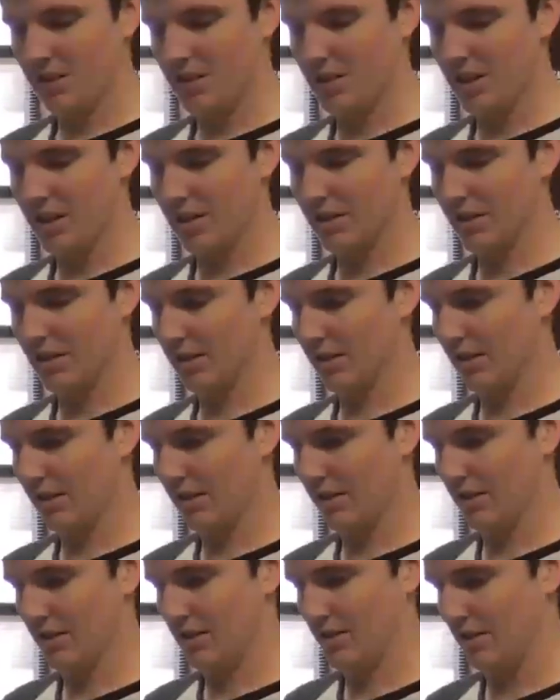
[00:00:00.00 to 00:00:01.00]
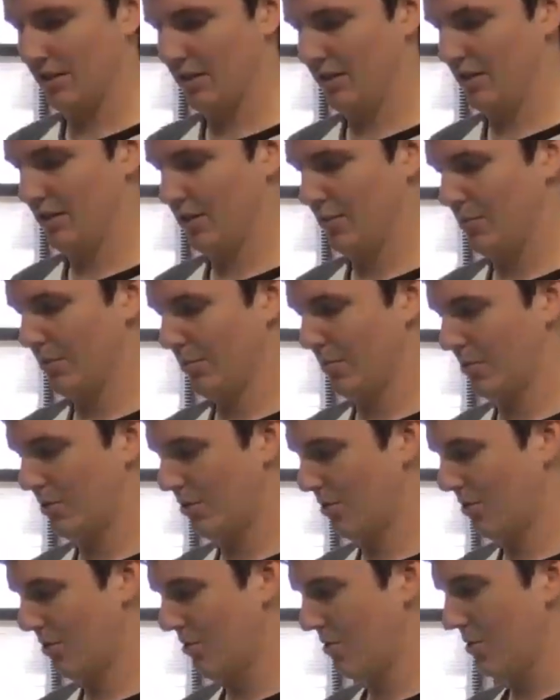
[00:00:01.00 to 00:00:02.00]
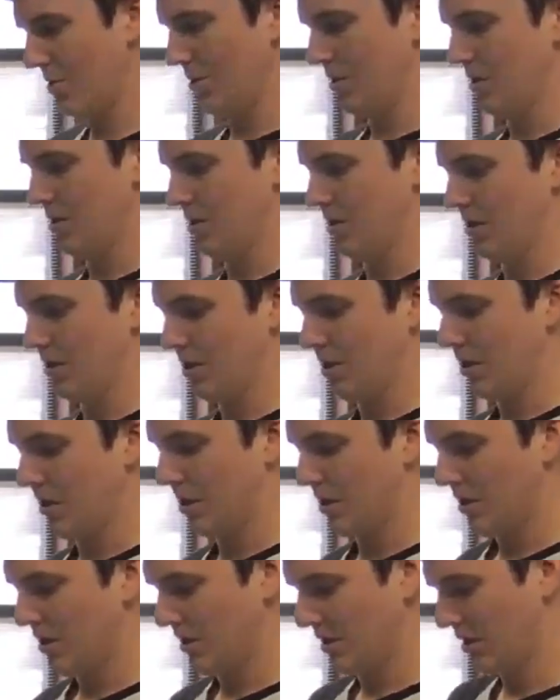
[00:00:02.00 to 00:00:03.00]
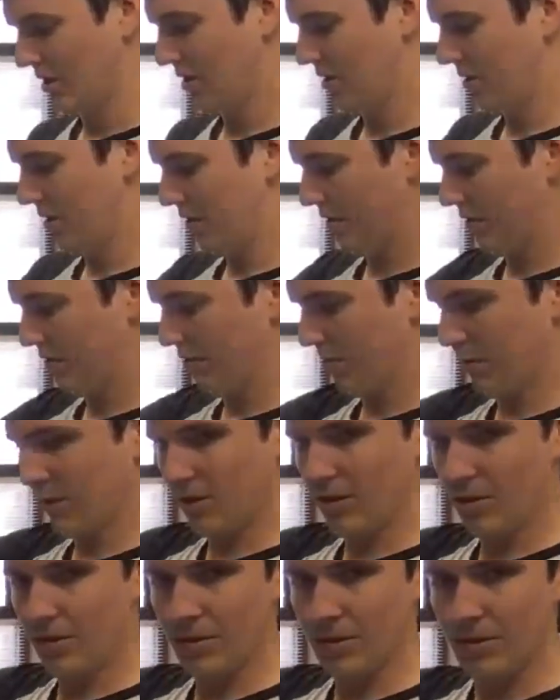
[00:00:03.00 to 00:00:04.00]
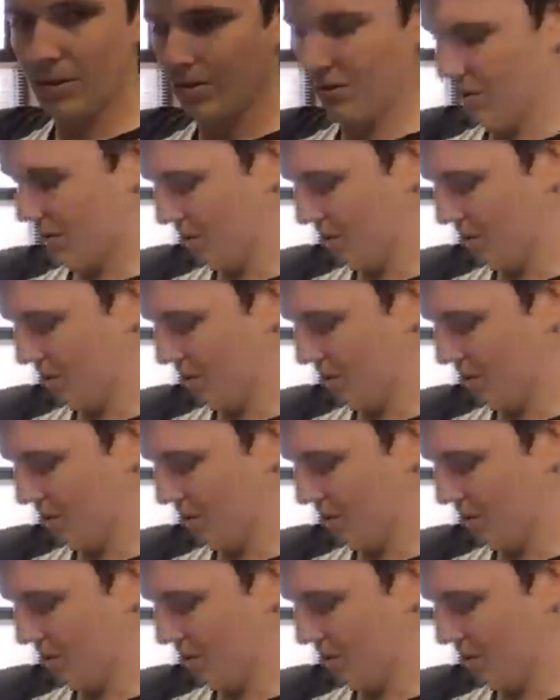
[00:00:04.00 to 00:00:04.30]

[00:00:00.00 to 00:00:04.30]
All right, tube number 2, 34 microliters